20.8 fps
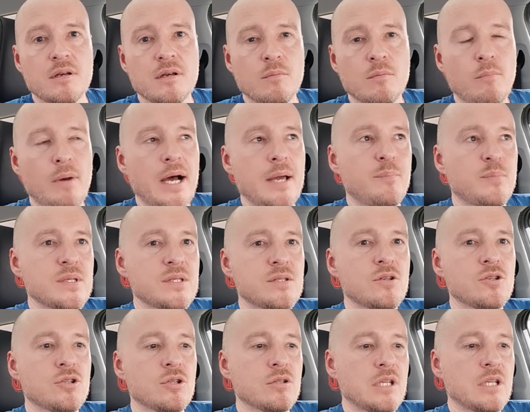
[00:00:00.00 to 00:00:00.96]
my
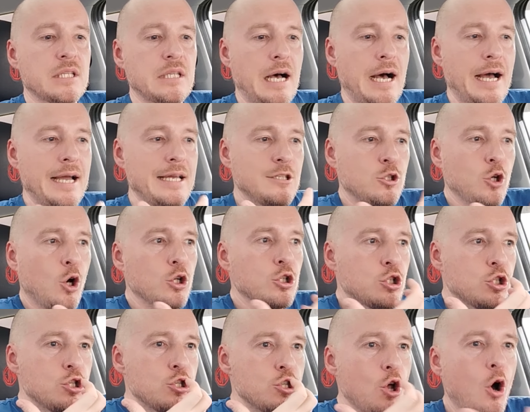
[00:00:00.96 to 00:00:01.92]
position that I
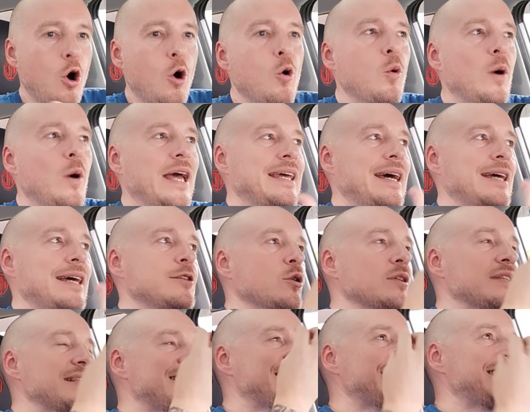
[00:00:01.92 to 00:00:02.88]
don't know and I
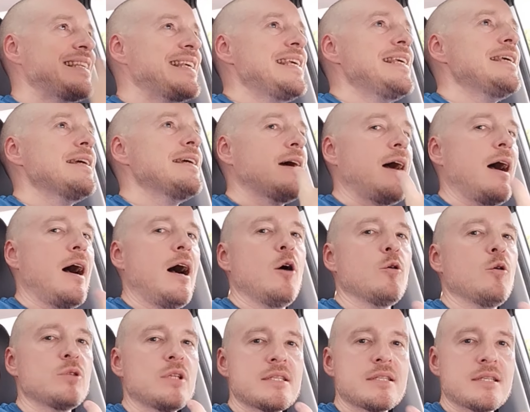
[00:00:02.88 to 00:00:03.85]
don't see
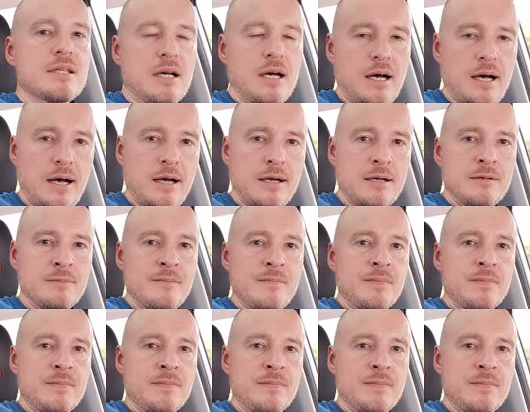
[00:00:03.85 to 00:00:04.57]
how this car,